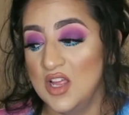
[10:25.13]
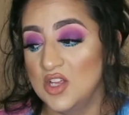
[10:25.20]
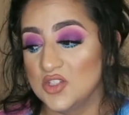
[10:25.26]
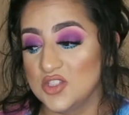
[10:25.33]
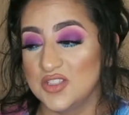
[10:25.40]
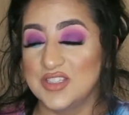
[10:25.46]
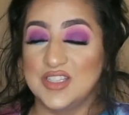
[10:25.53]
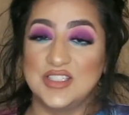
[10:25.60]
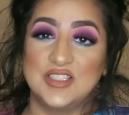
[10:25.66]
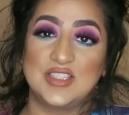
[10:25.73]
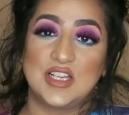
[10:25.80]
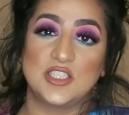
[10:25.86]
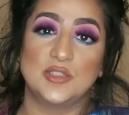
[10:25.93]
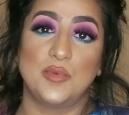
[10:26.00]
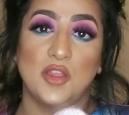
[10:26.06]
so this is
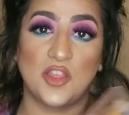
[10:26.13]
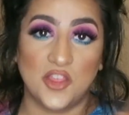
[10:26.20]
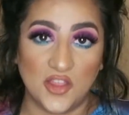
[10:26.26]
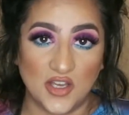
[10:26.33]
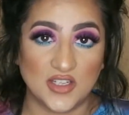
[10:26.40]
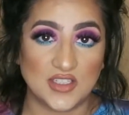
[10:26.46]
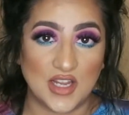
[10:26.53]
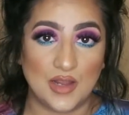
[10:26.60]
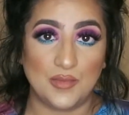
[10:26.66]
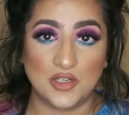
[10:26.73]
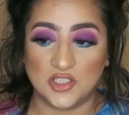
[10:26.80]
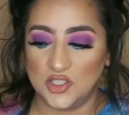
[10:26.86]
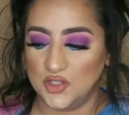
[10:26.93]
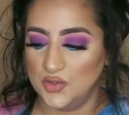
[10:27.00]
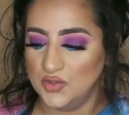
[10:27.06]
actually my third time
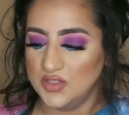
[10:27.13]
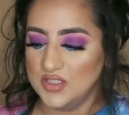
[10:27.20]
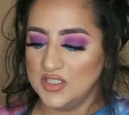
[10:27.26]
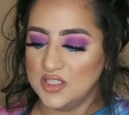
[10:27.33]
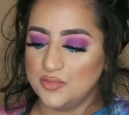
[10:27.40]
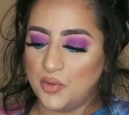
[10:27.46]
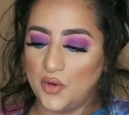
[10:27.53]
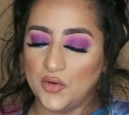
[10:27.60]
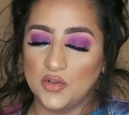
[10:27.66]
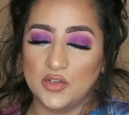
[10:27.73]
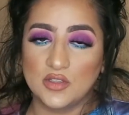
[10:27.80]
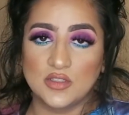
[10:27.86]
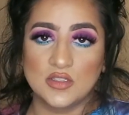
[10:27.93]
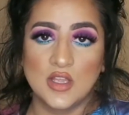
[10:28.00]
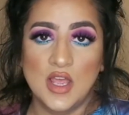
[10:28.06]
actually using these
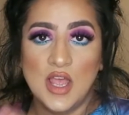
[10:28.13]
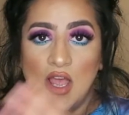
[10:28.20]
products